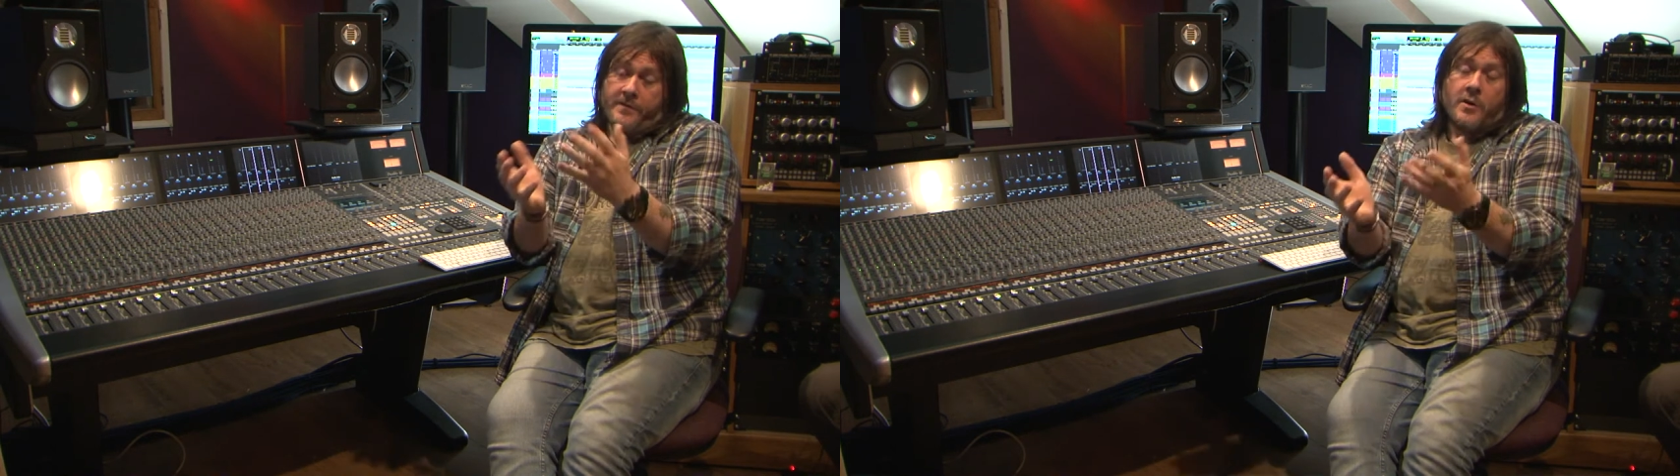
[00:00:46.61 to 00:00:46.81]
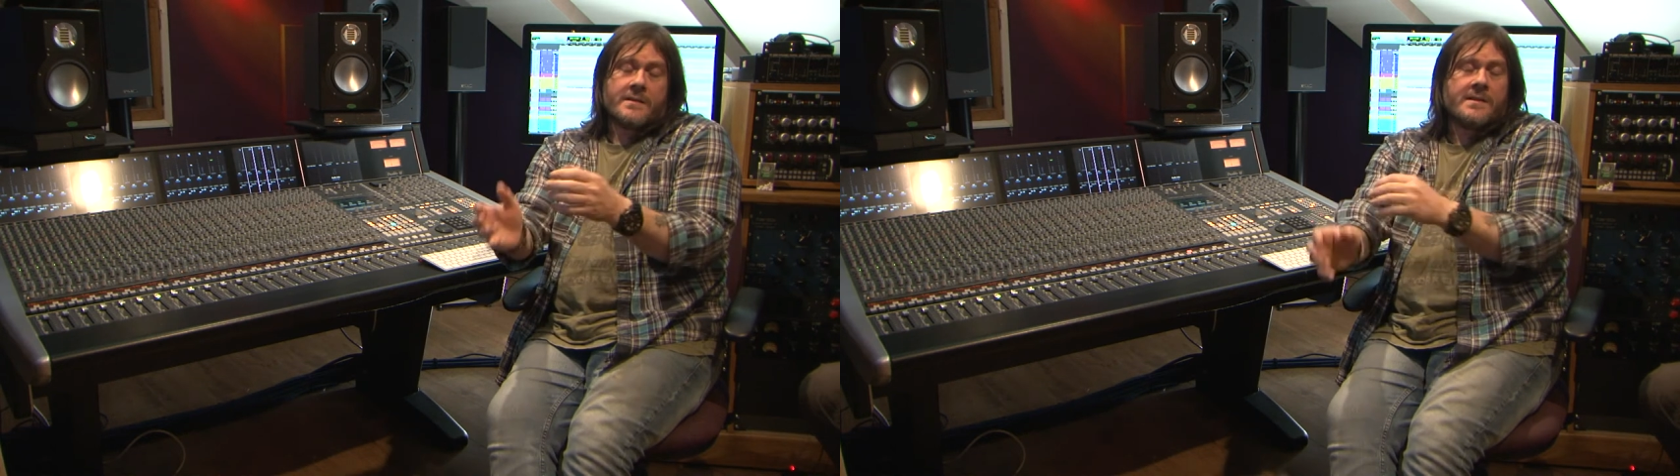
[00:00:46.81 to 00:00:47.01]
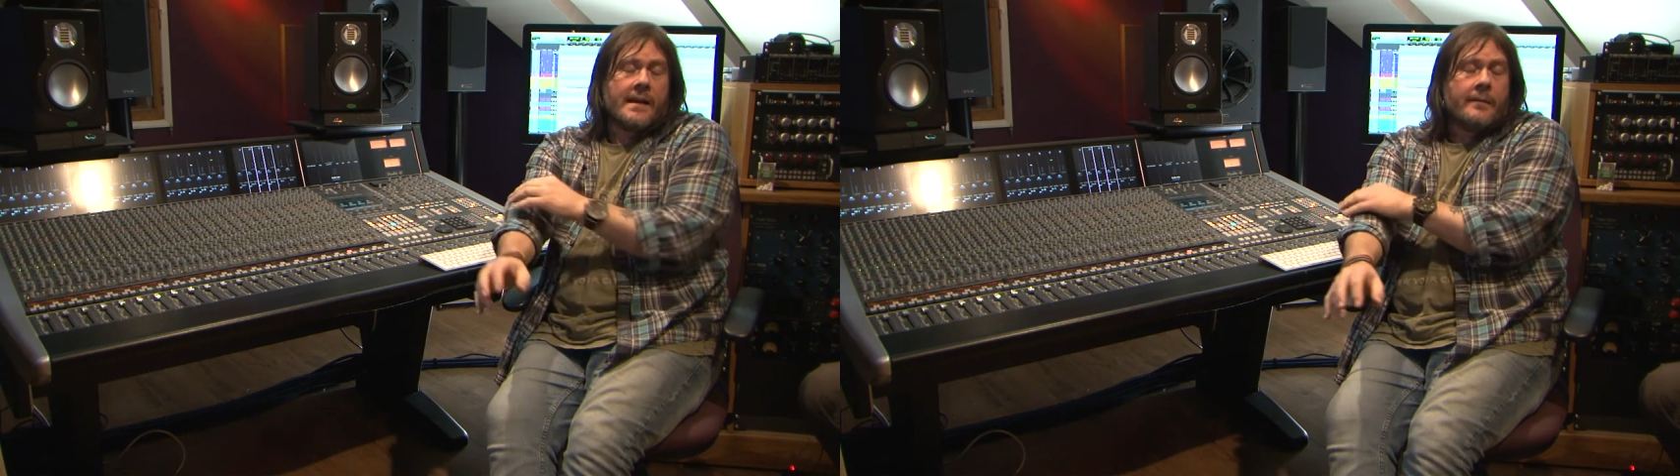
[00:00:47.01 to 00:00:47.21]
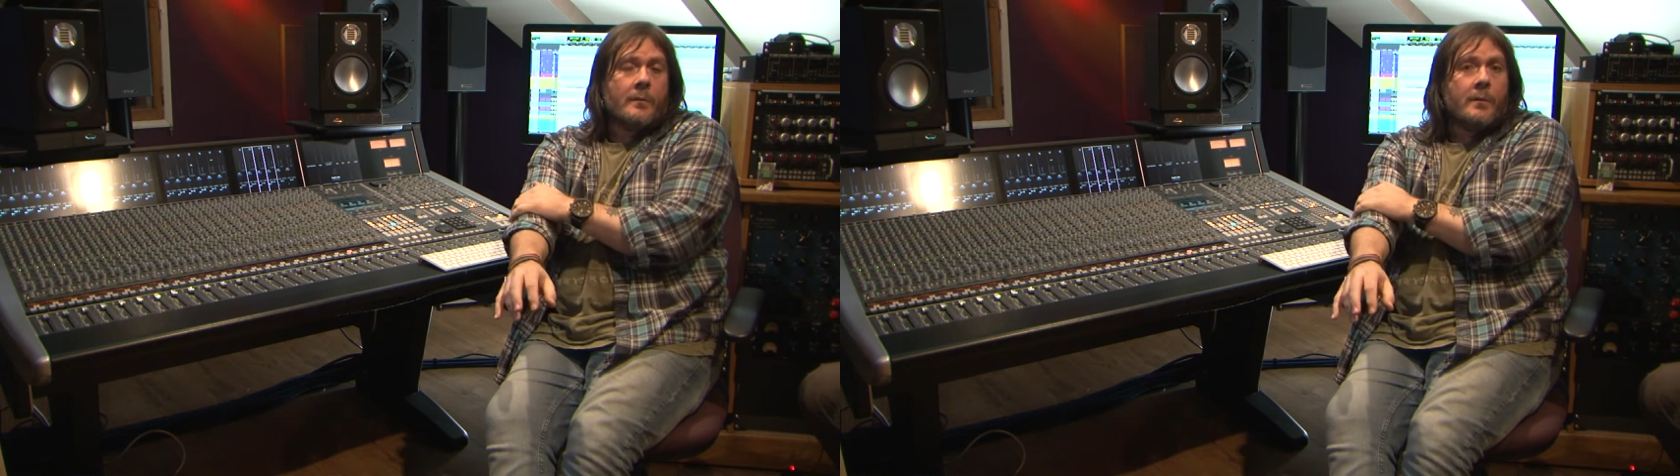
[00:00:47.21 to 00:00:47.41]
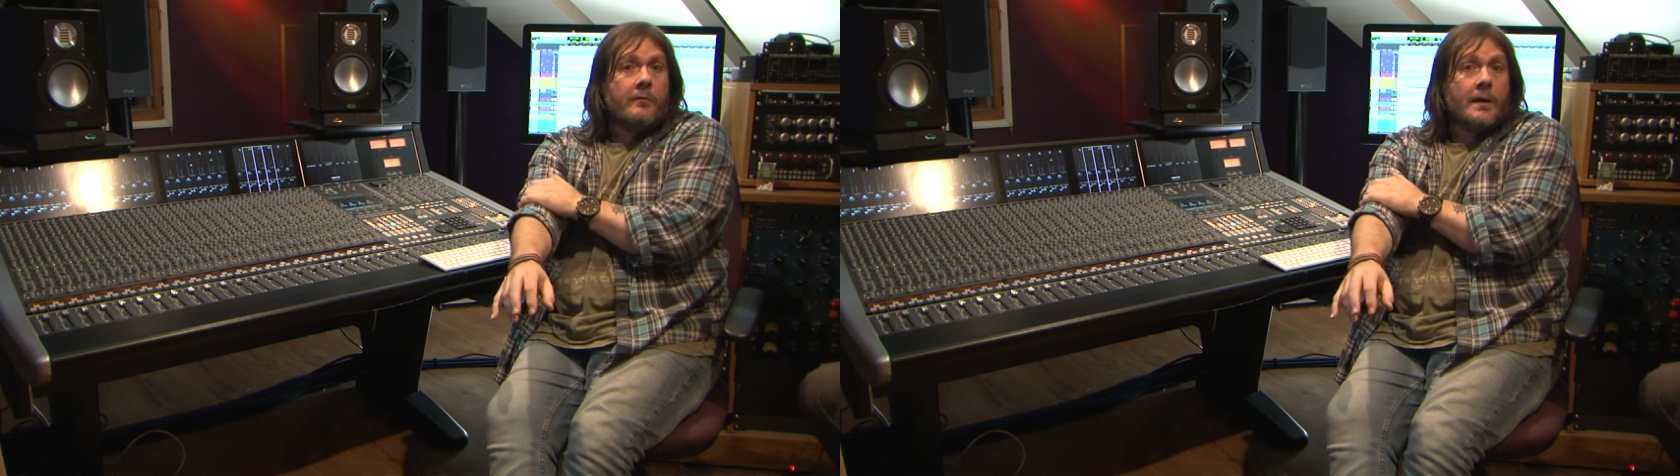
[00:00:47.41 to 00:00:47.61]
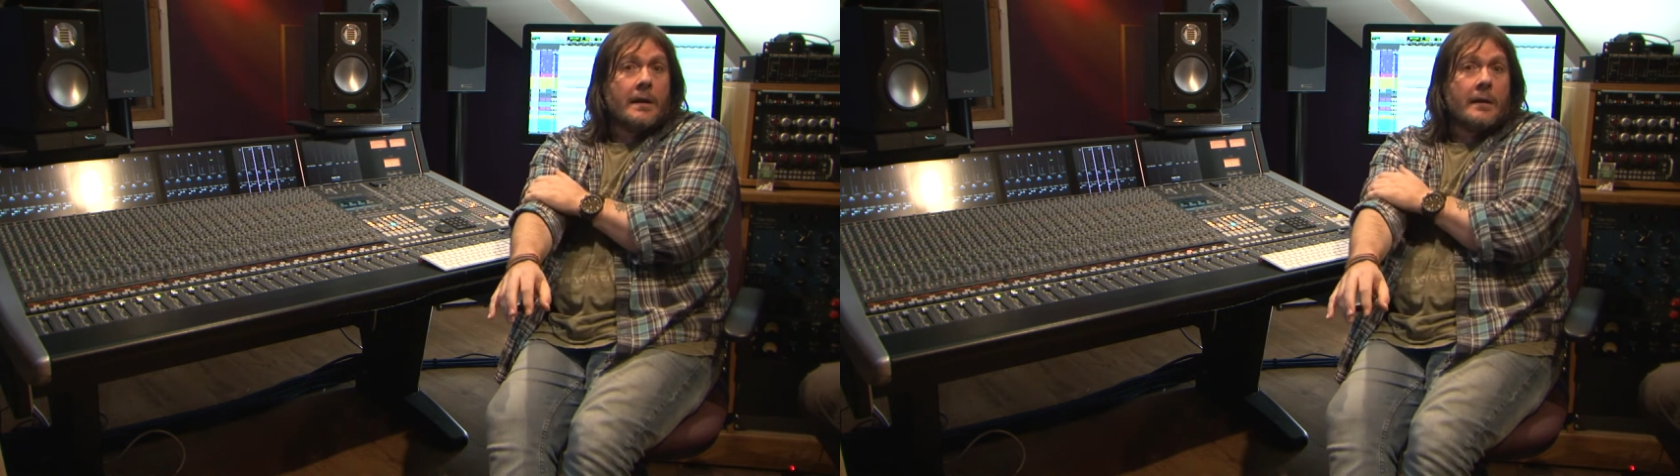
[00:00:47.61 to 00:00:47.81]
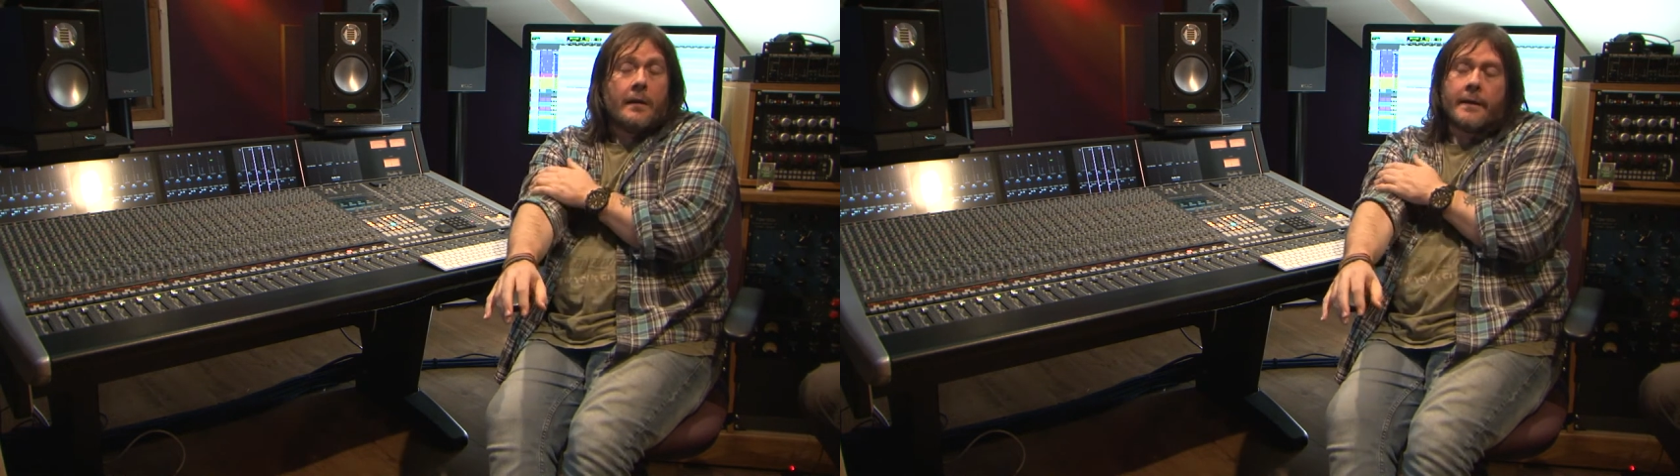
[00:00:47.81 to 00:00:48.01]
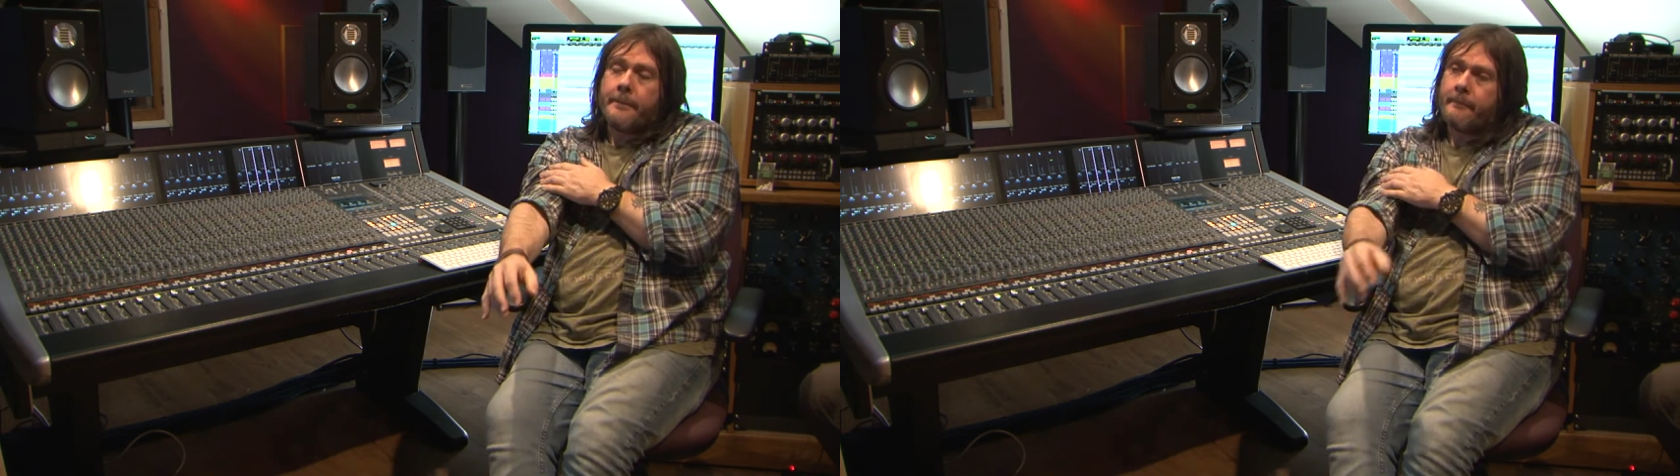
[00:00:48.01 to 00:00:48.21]
got a sound that we really
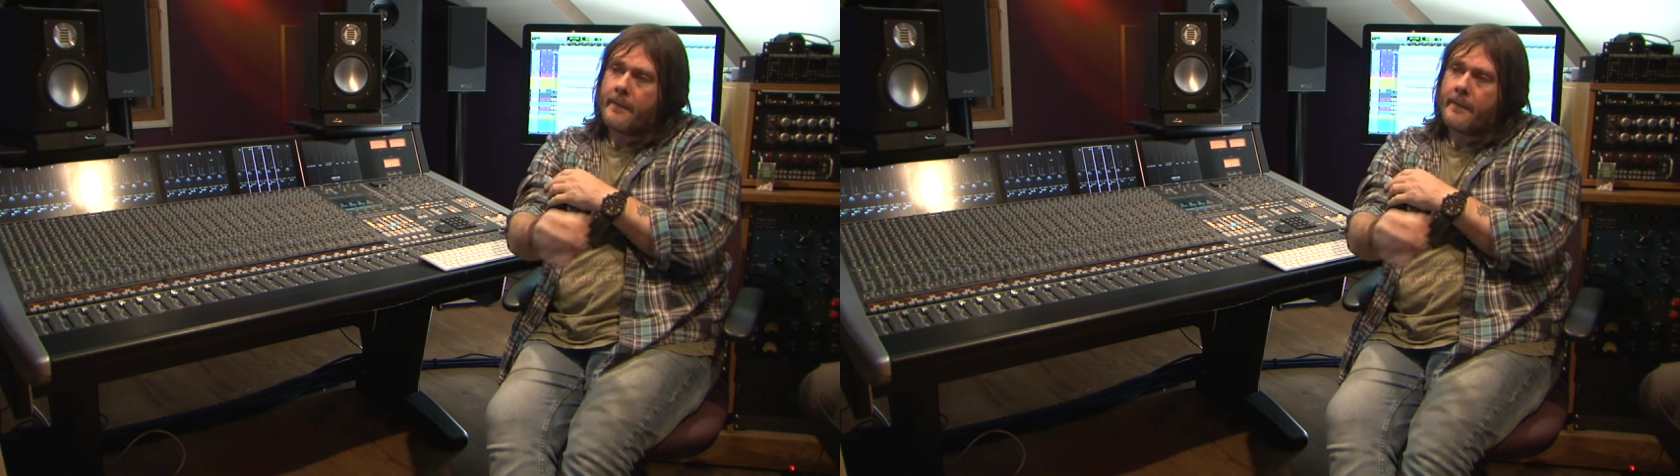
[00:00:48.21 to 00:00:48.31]
like,